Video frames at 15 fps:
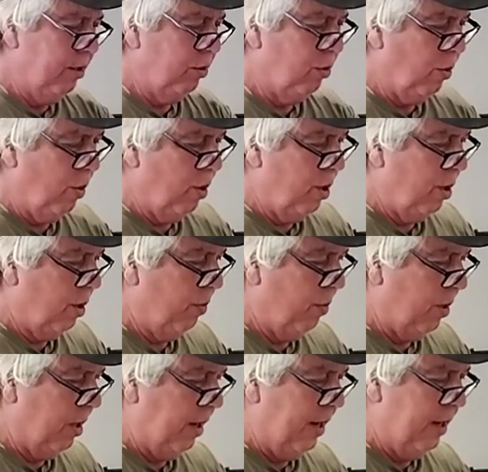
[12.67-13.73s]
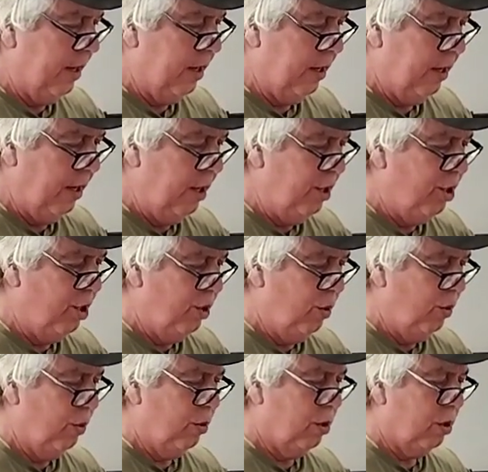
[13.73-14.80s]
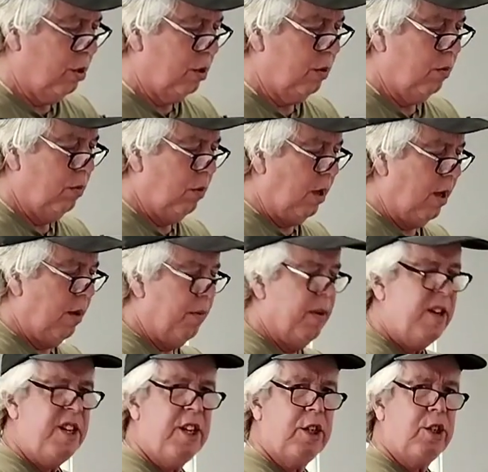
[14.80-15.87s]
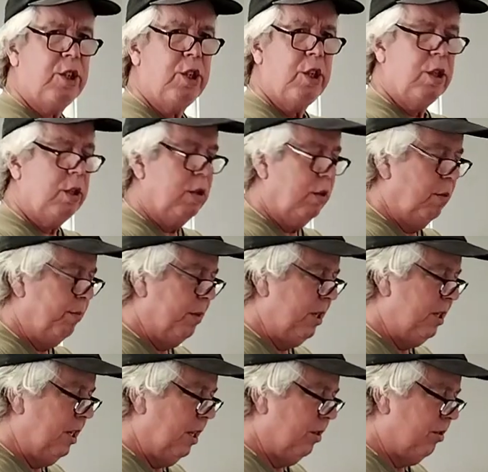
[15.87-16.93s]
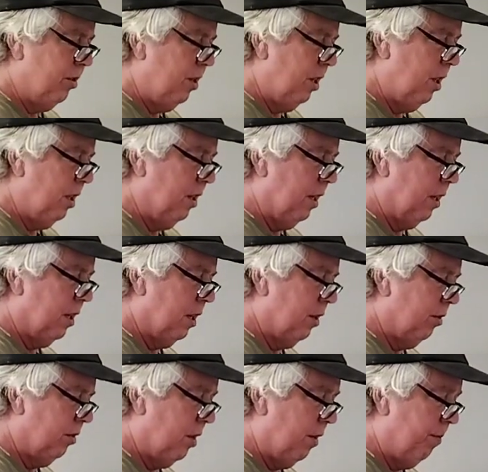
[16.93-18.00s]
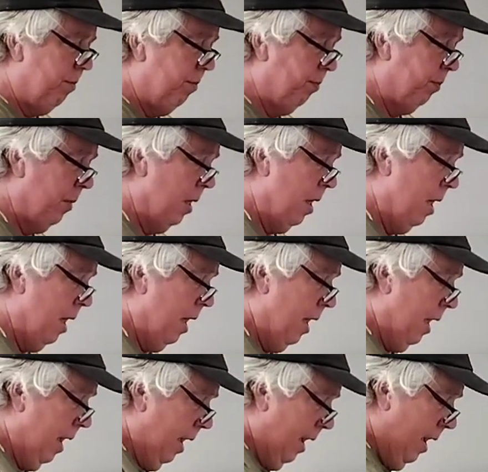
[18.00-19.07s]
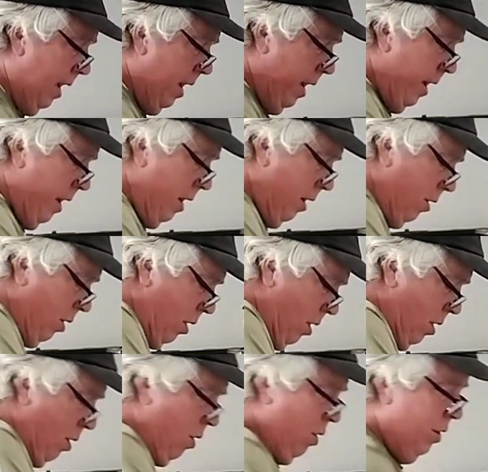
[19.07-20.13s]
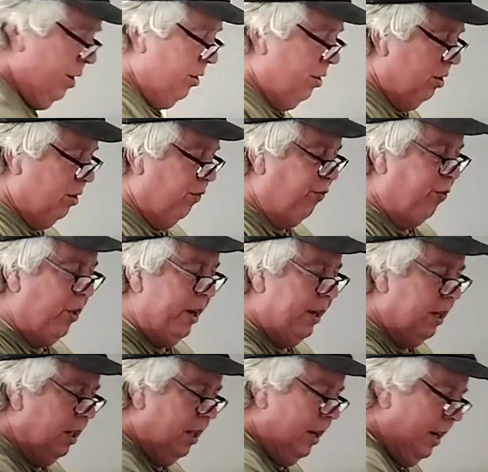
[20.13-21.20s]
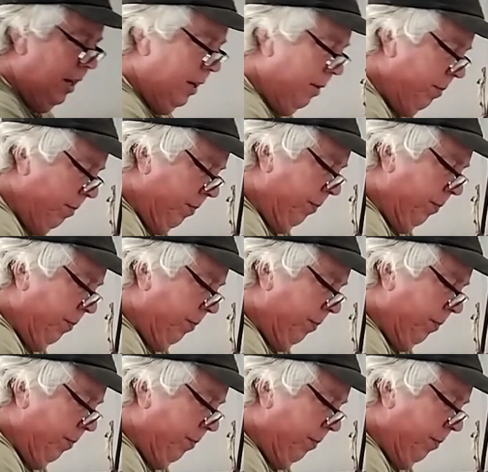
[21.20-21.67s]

disorder related issues, addiction, PTSD, that kind of stuff. And this is a free clinic,